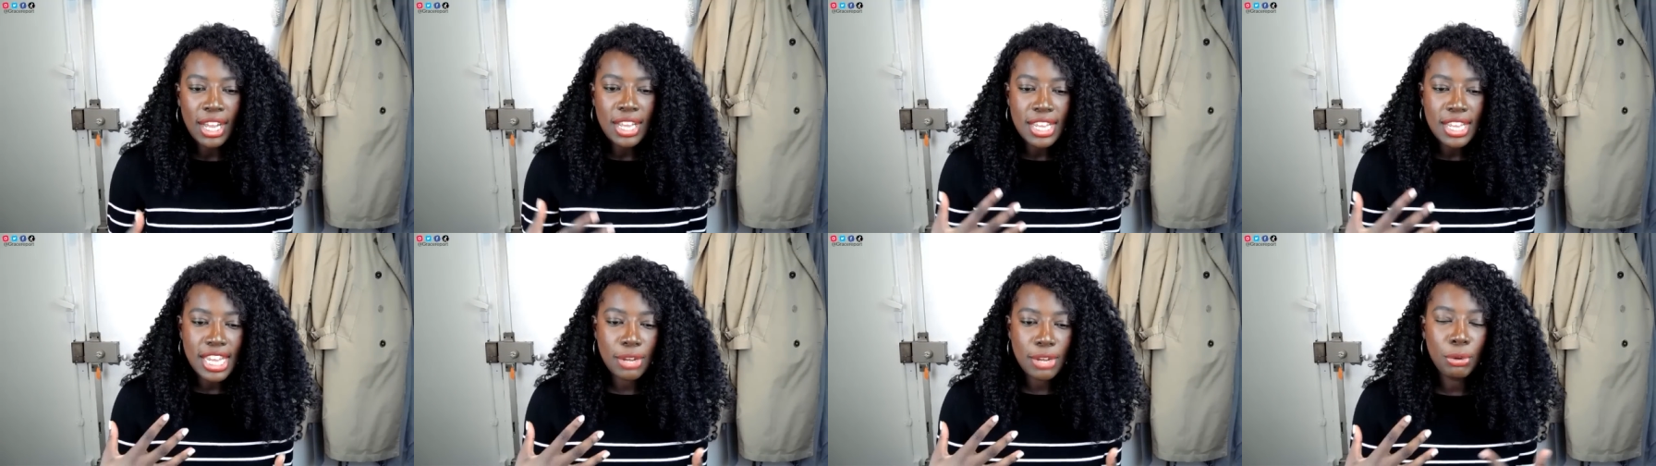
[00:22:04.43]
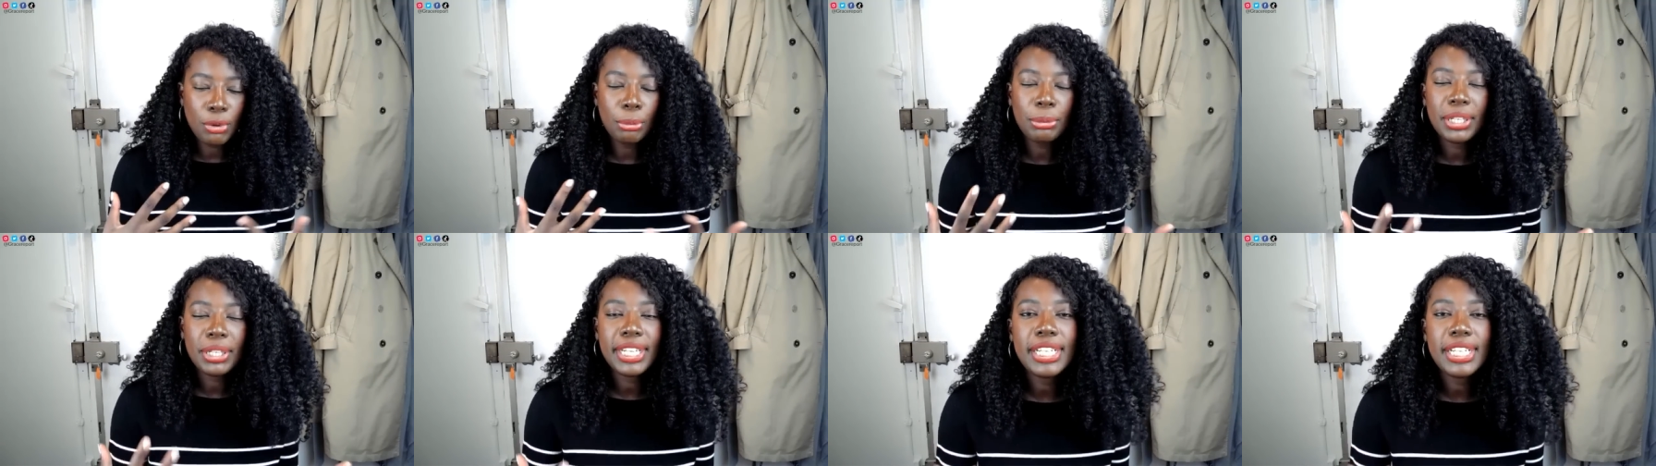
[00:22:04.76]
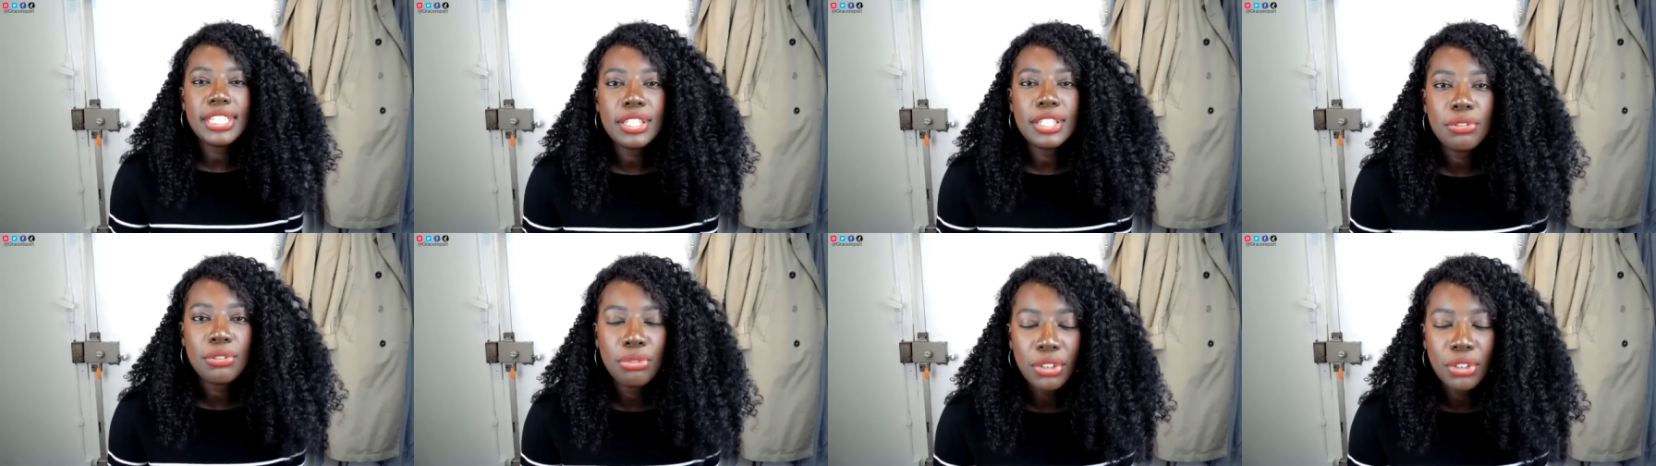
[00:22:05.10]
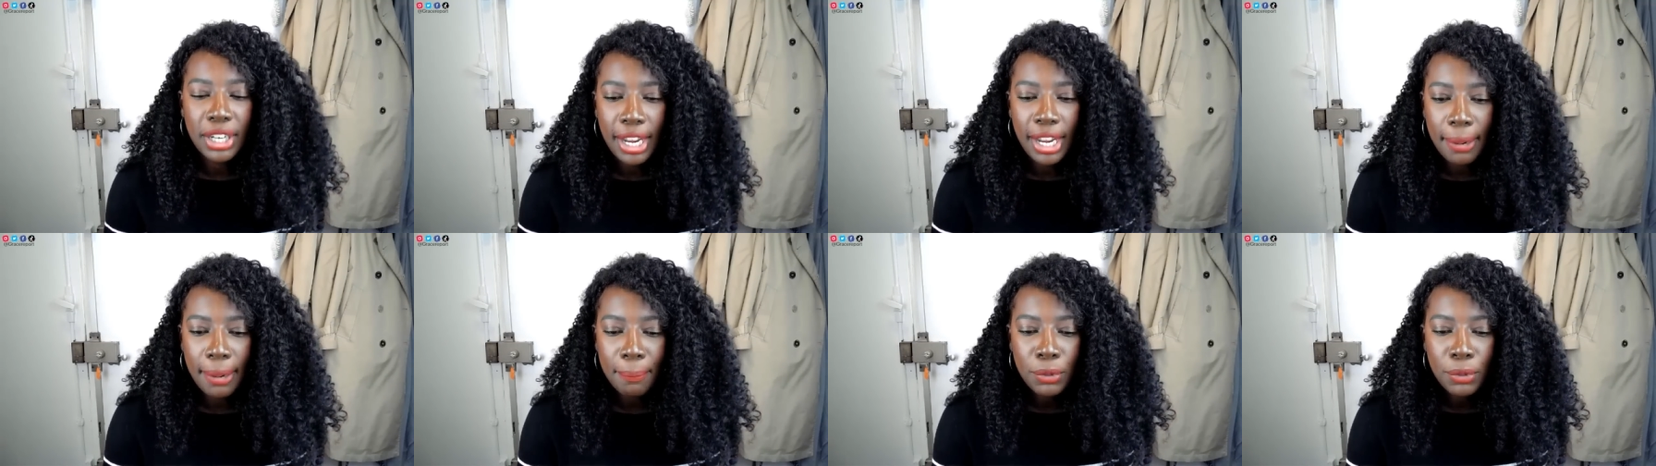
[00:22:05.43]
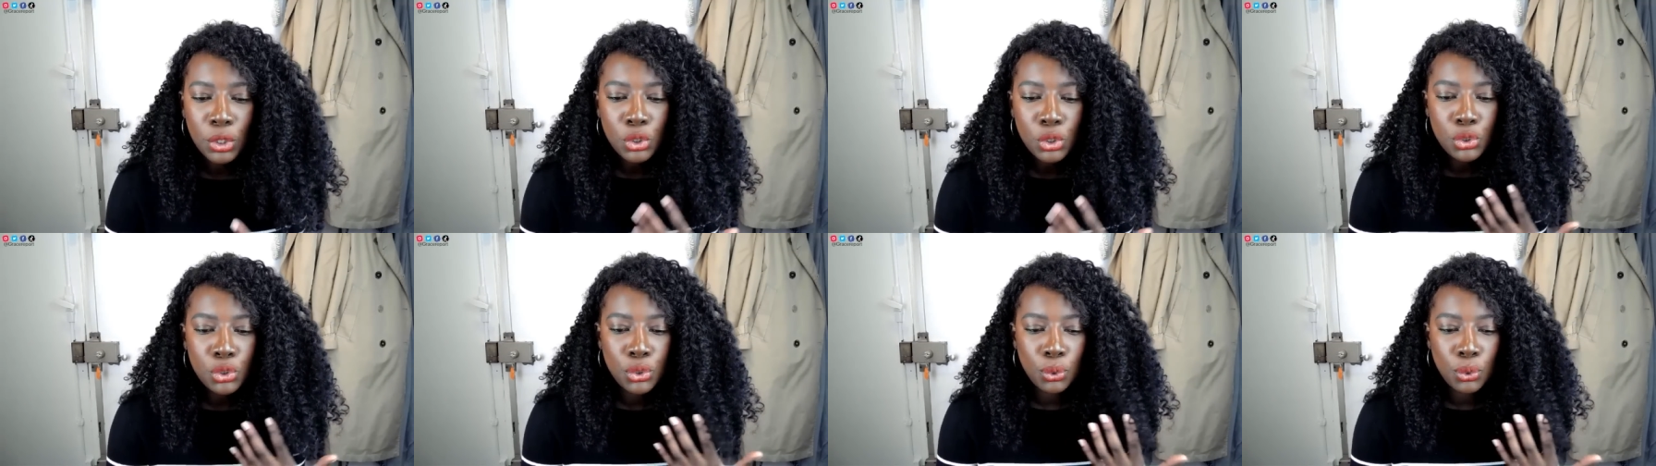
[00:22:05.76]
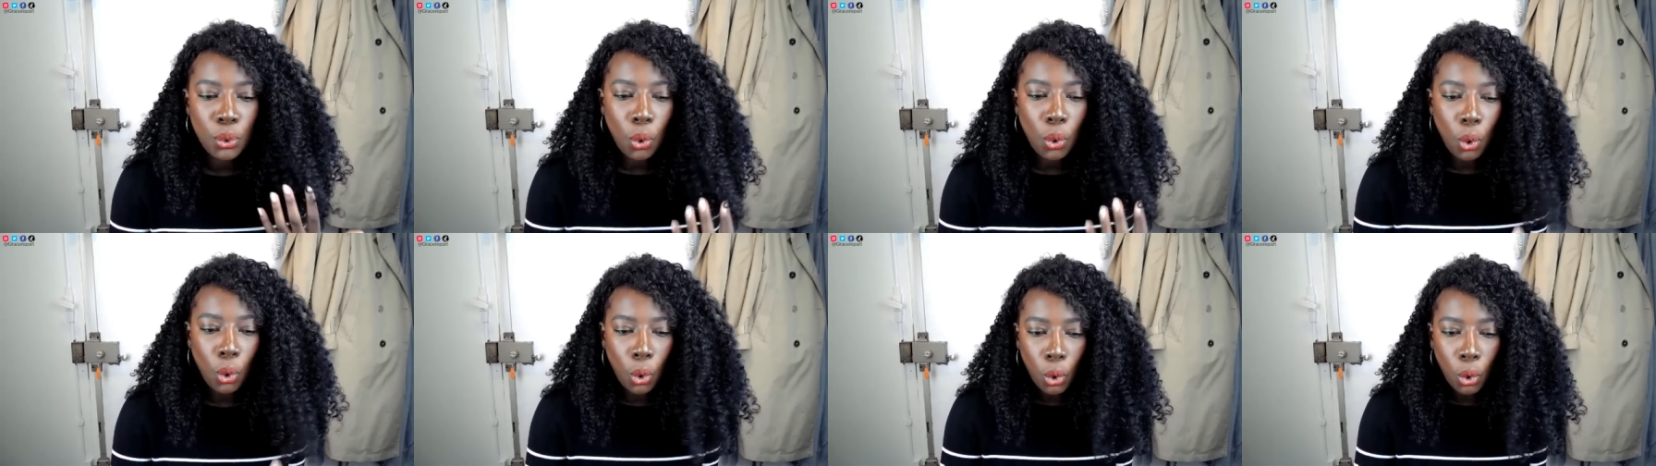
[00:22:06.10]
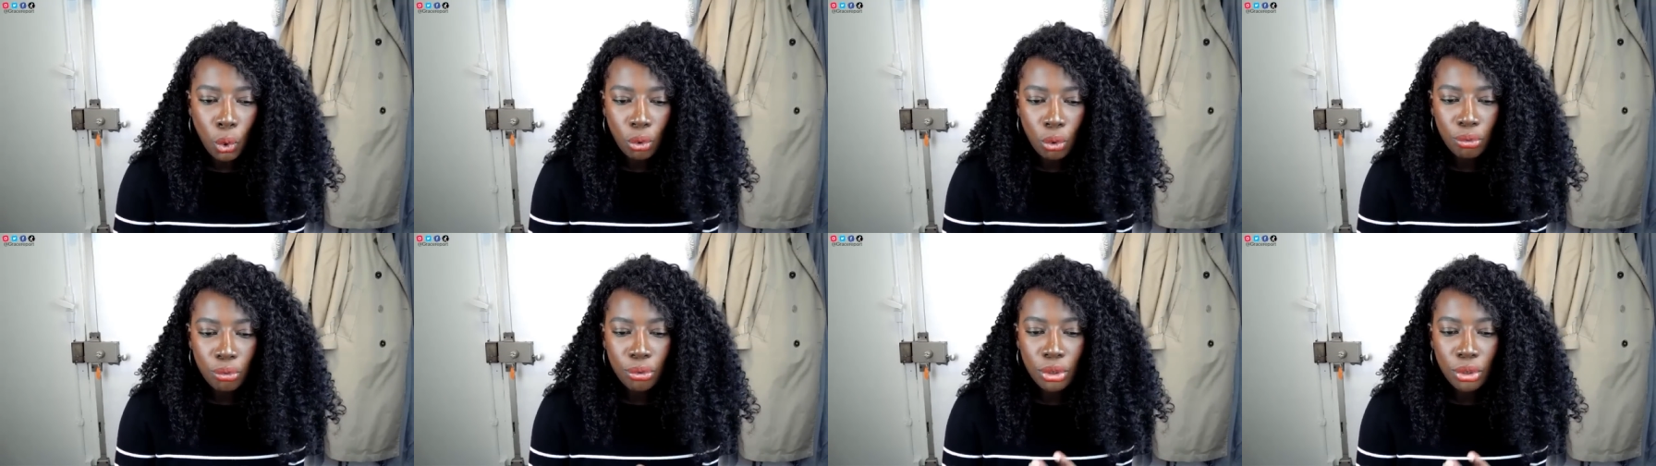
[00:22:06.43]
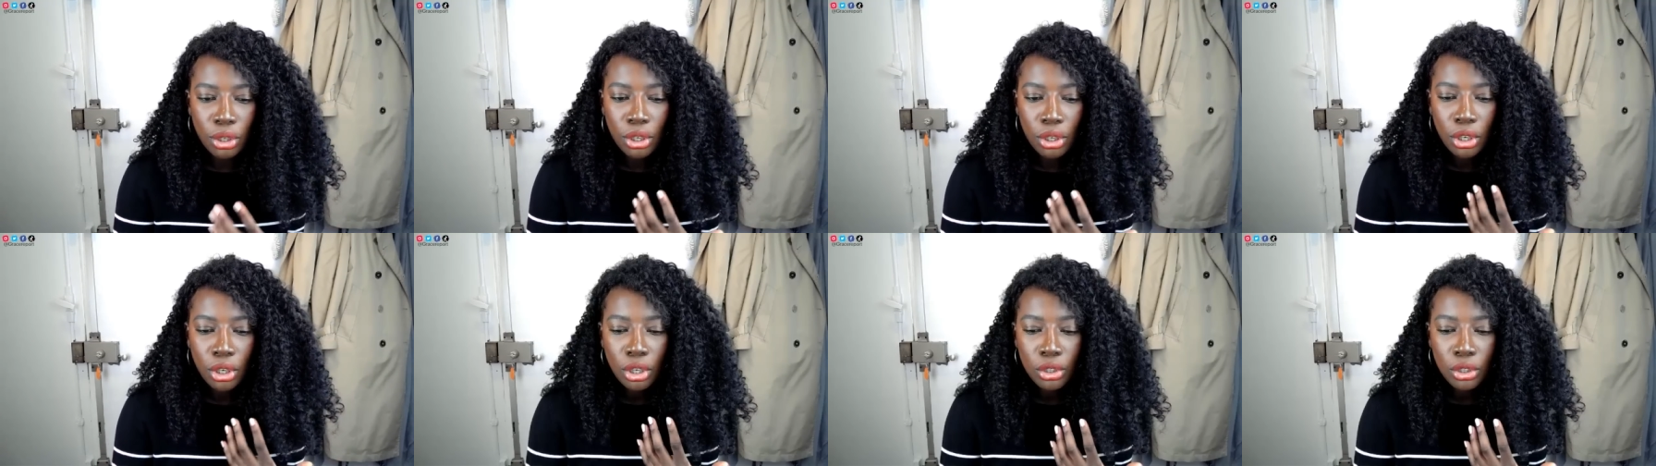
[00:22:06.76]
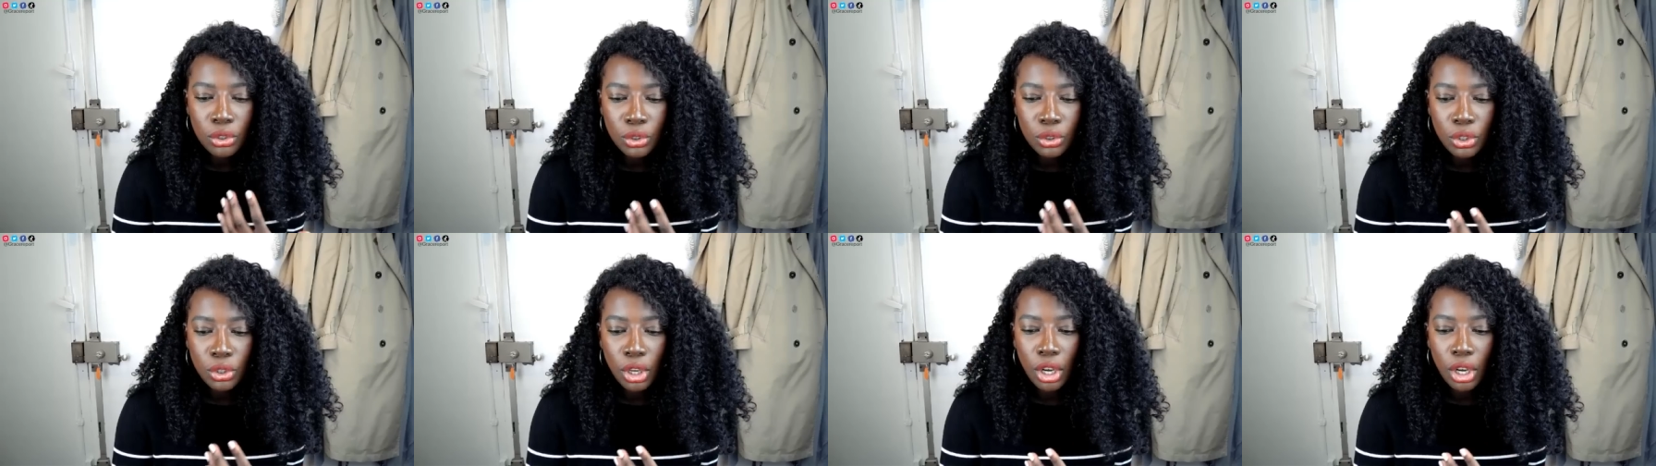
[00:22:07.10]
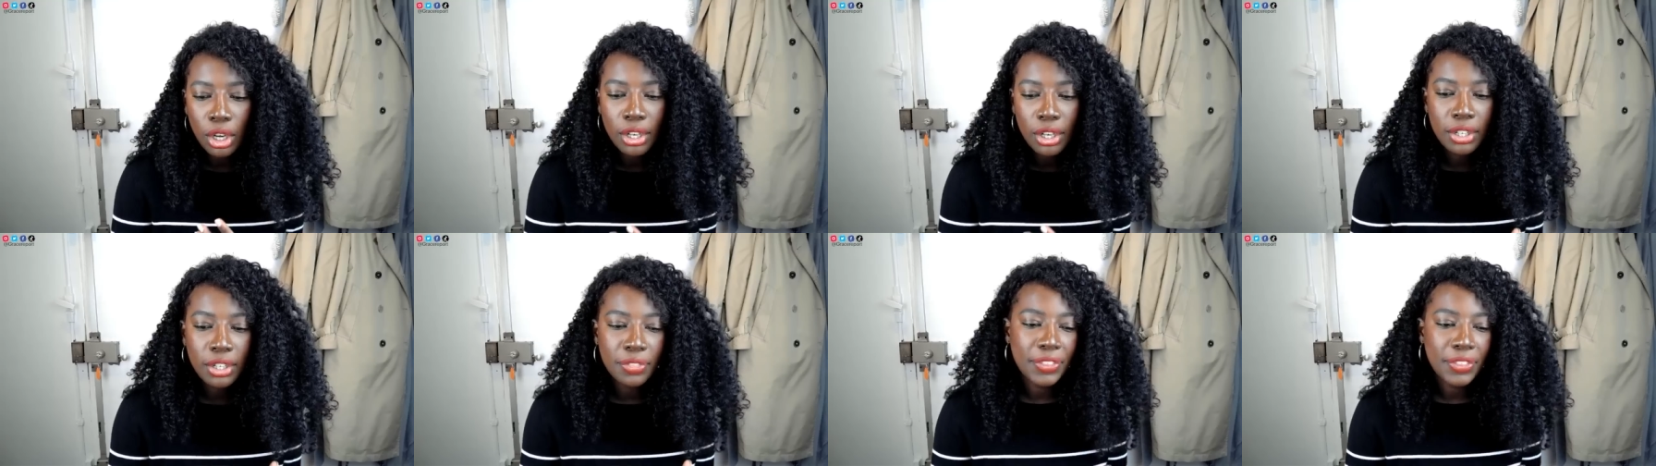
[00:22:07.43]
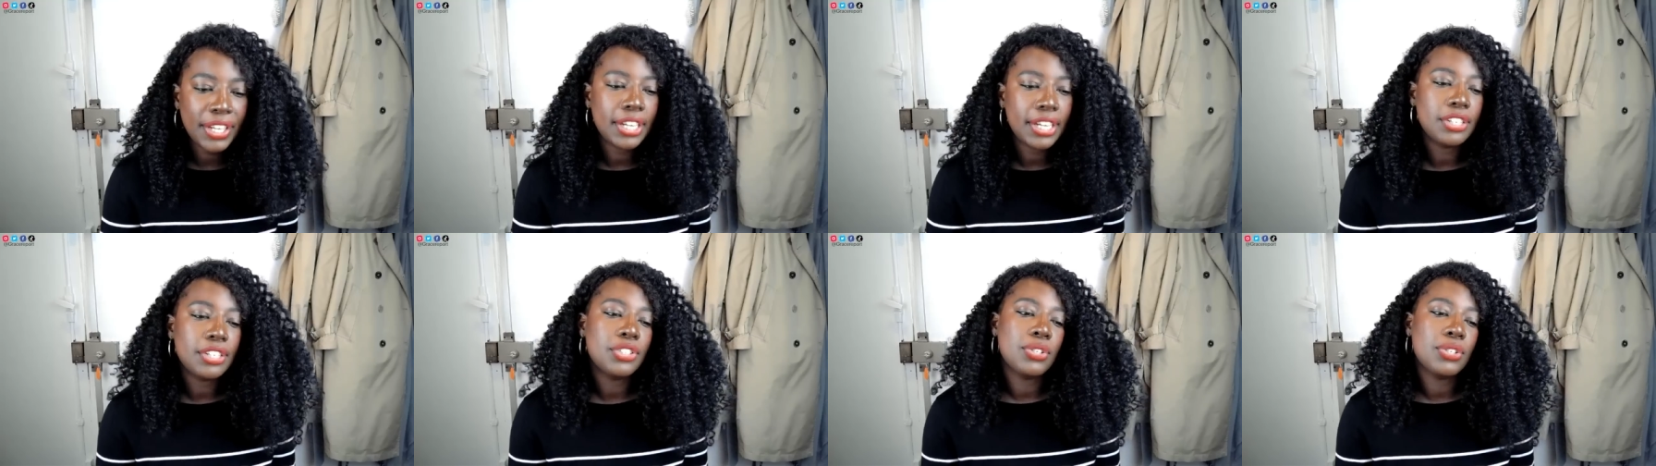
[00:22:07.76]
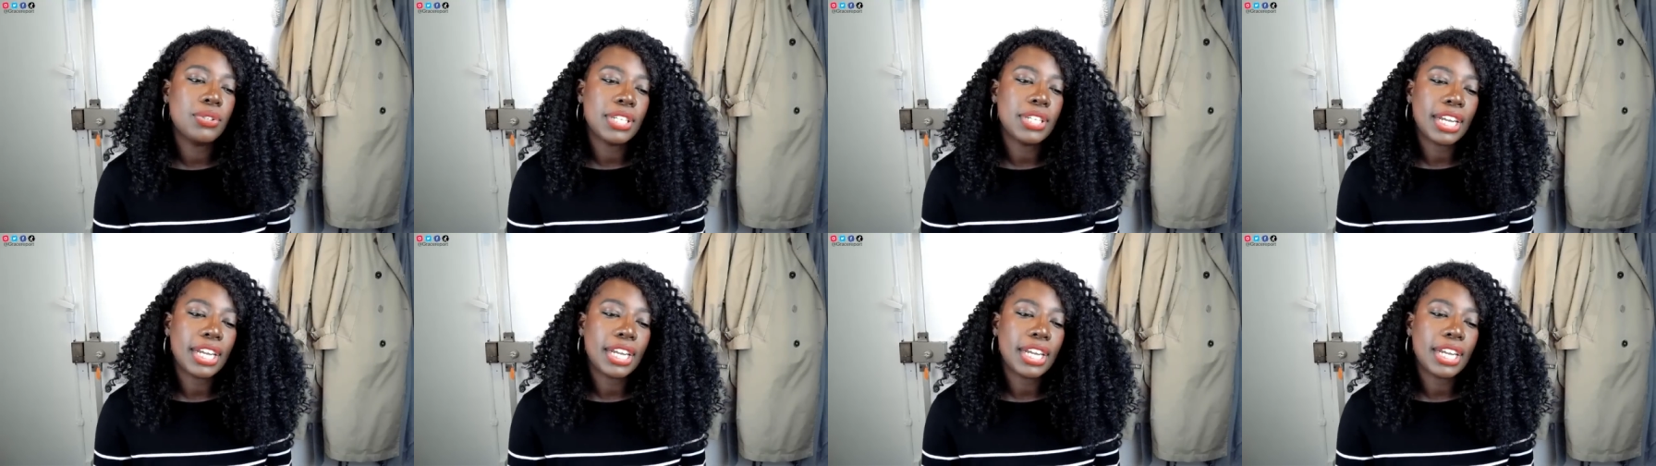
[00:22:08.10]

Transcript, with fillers: it would be easy for him to overlook the issues,